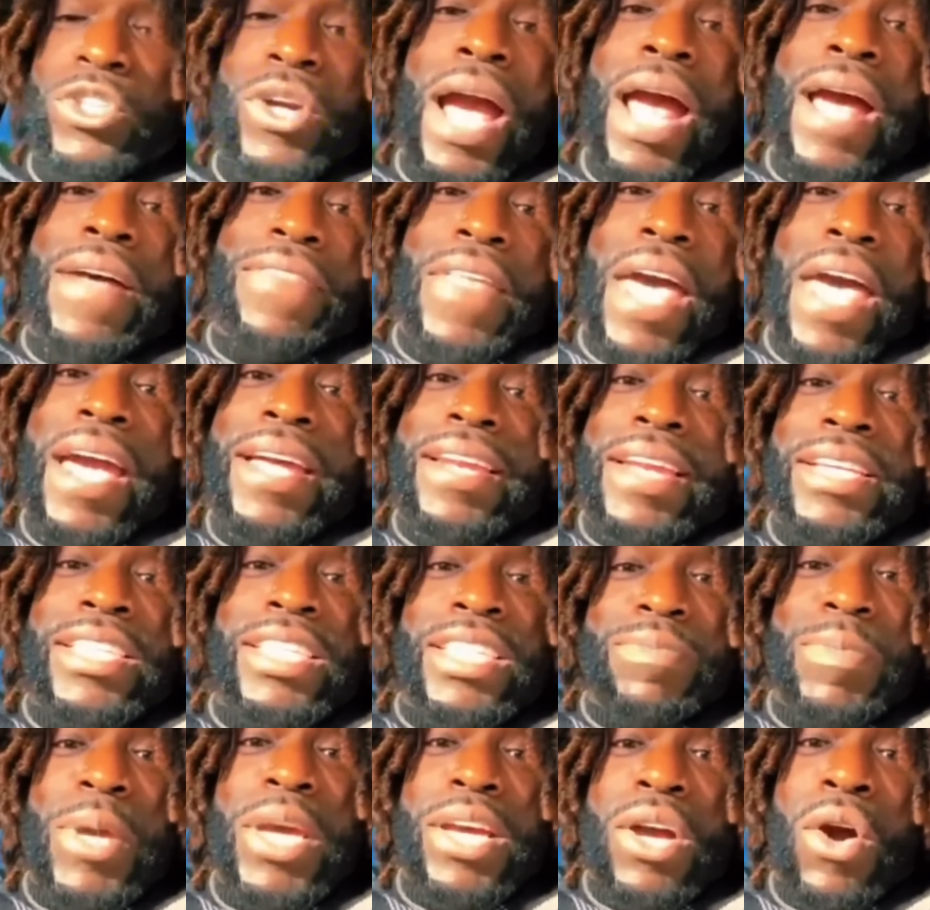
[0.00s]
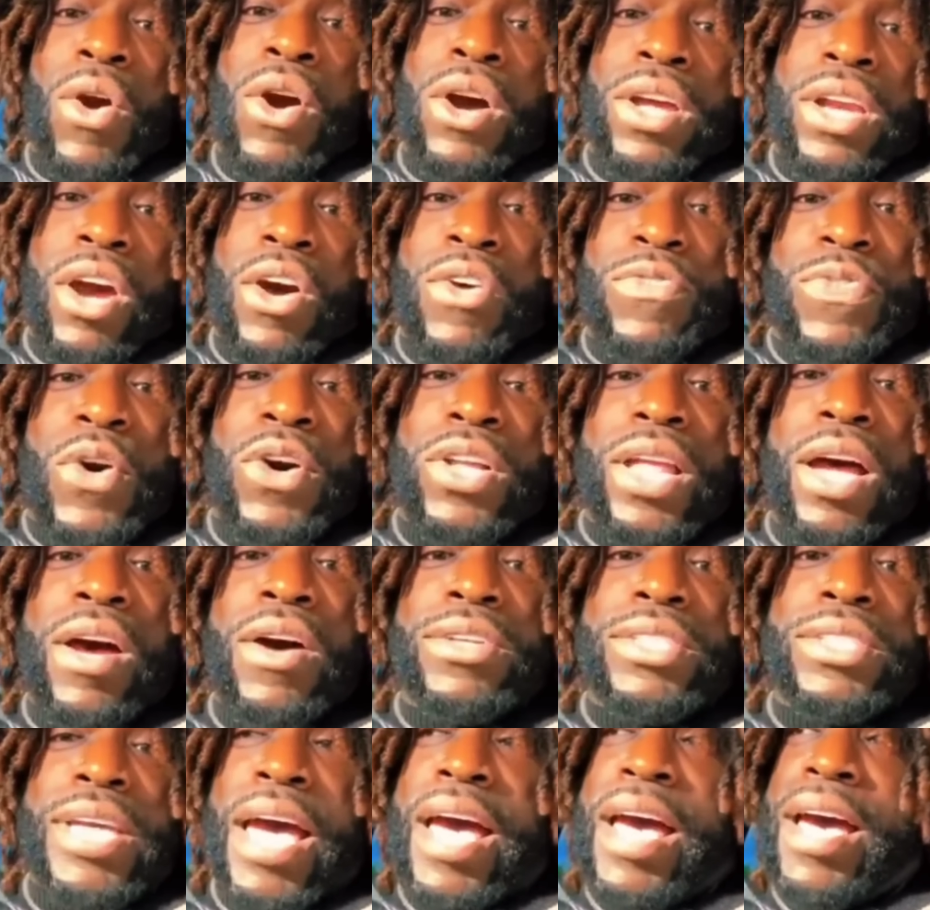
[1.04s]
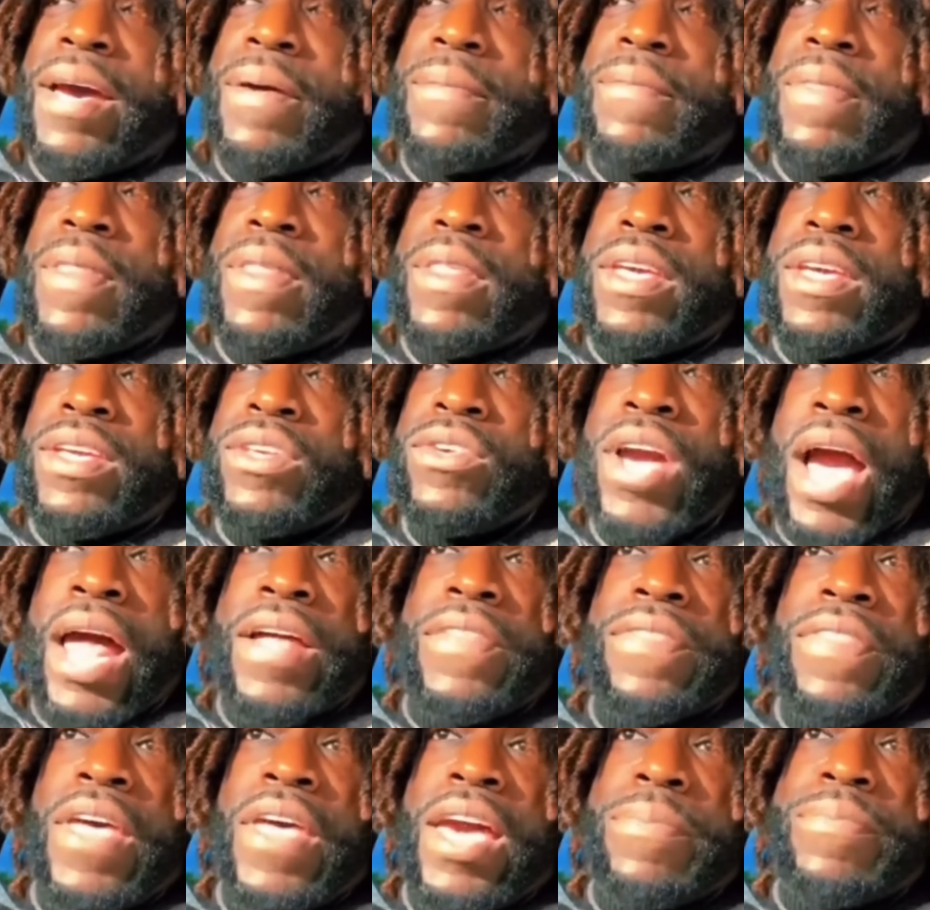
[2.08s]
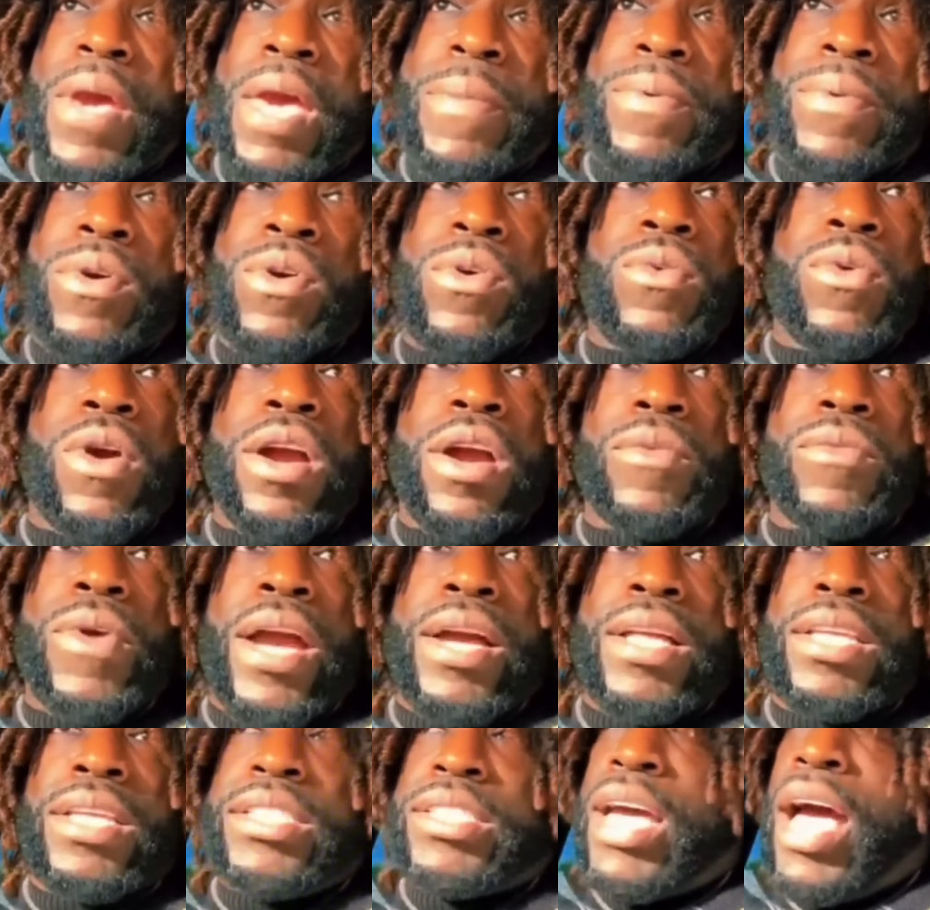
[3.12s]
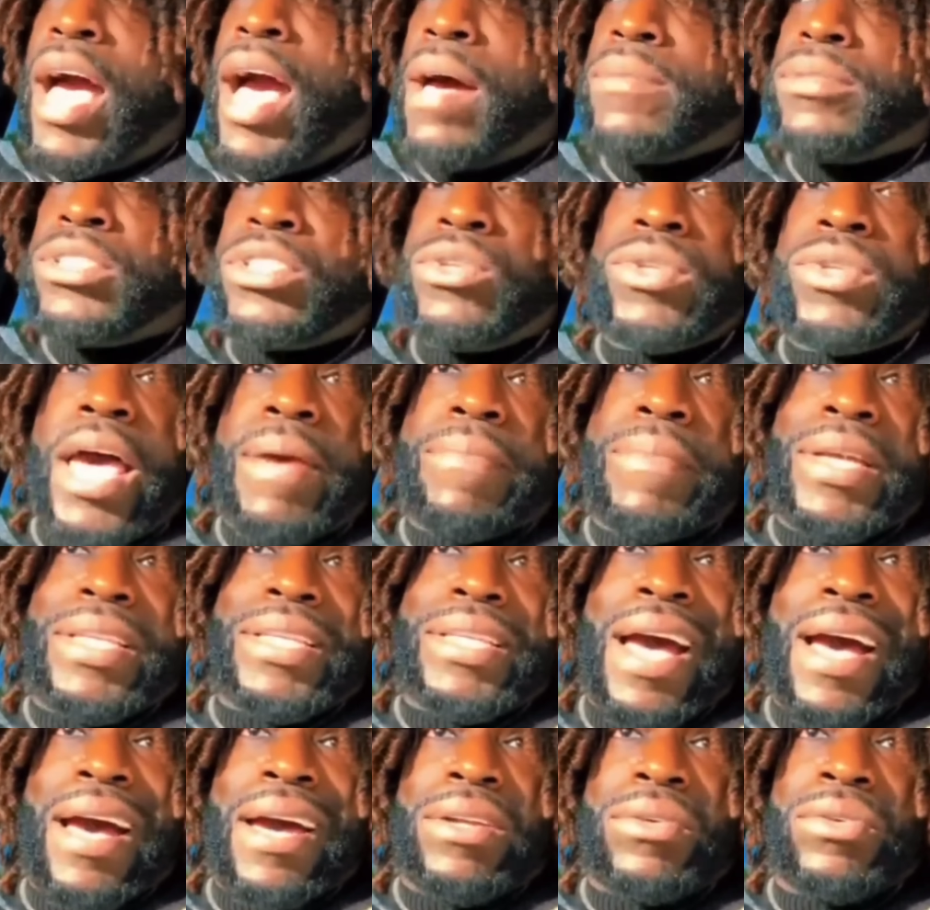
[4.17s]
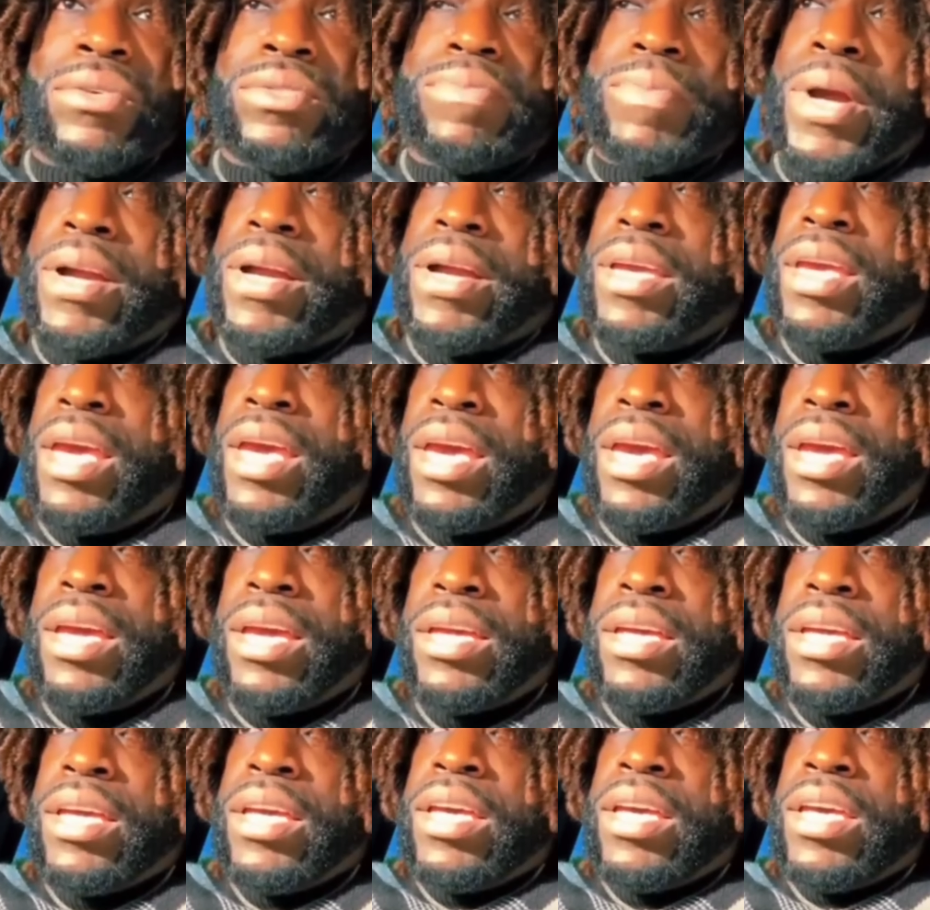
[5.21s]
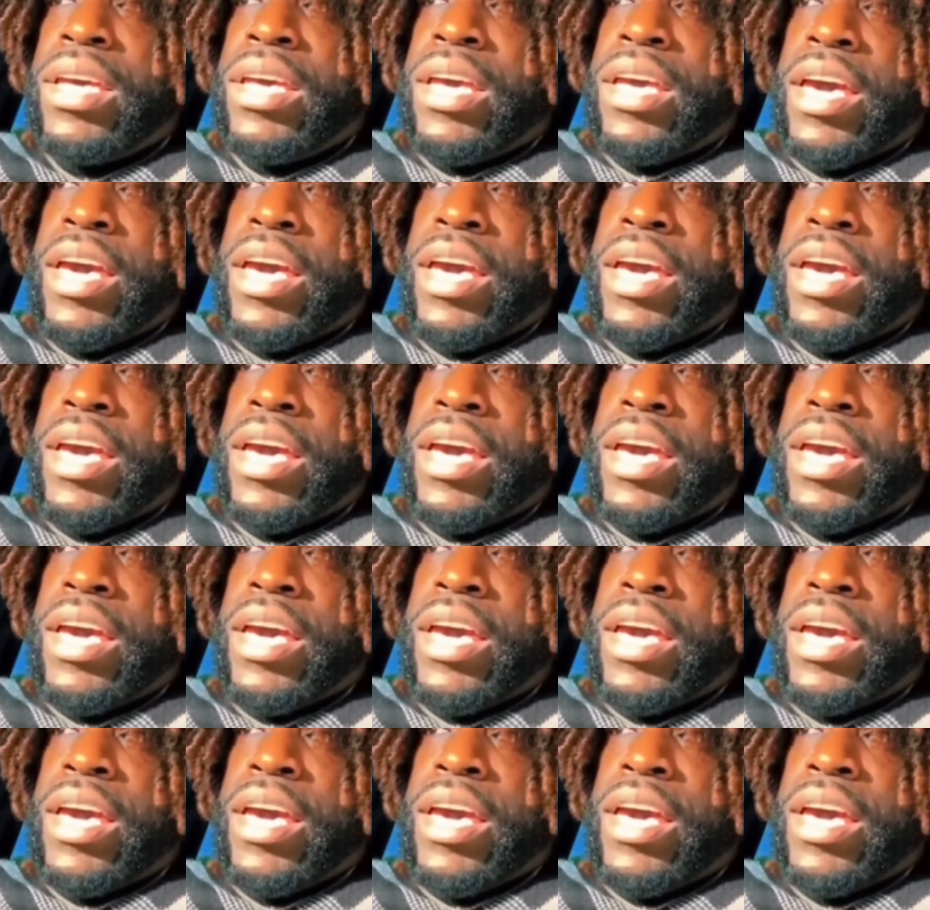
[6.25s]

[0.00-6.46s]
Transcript: but you gotta think this has been going on for a long time. You gotta think people who work regular jobs too, like McDonald's, Burger King.